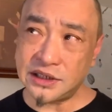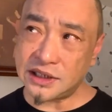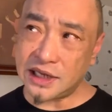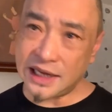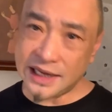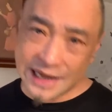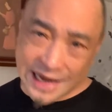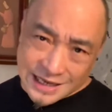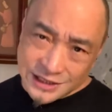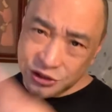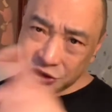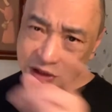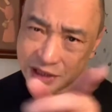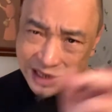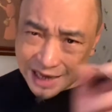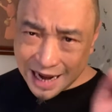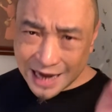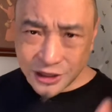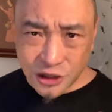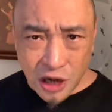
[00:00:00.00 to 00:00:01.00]

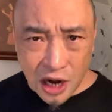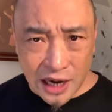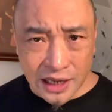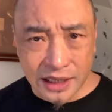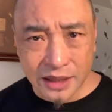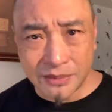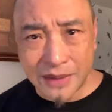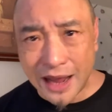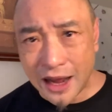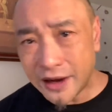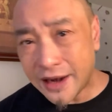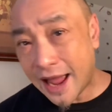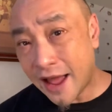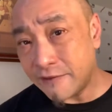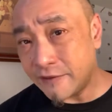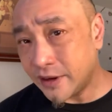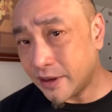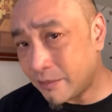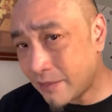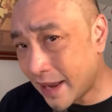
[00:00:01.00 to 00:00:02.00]
yesterday I talked about
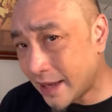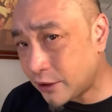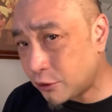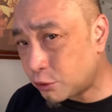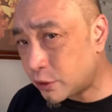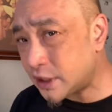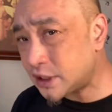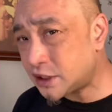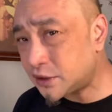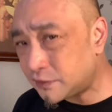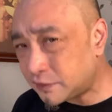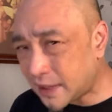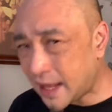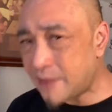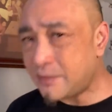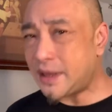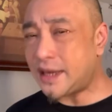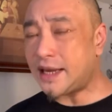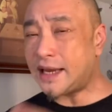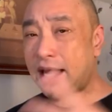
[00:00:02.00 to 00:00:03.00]
having met Chris
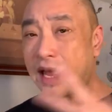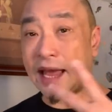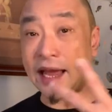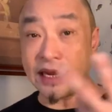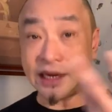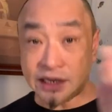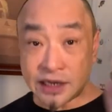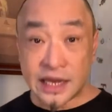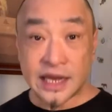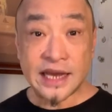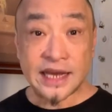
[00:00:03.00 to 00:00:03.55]
Fleming and